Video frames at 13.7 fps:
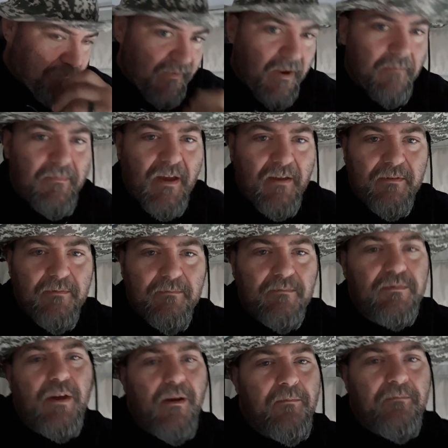I'm not
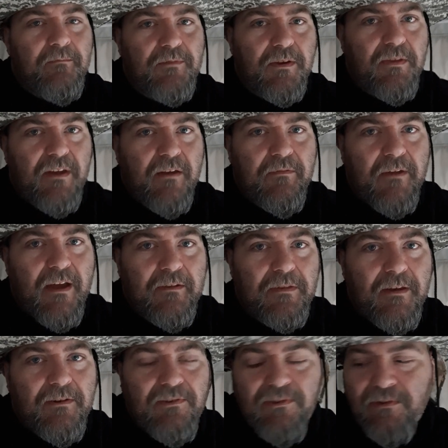dumb to that fact
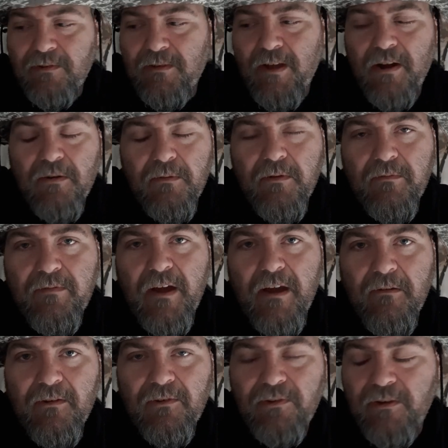that it's not a real
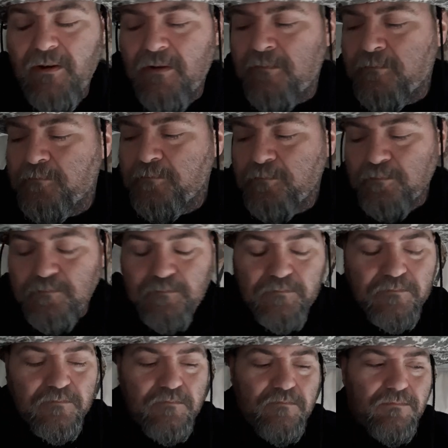virus.
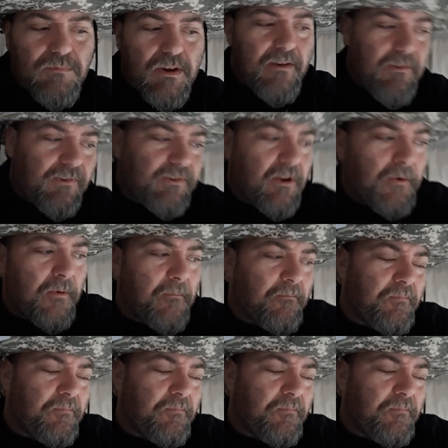So,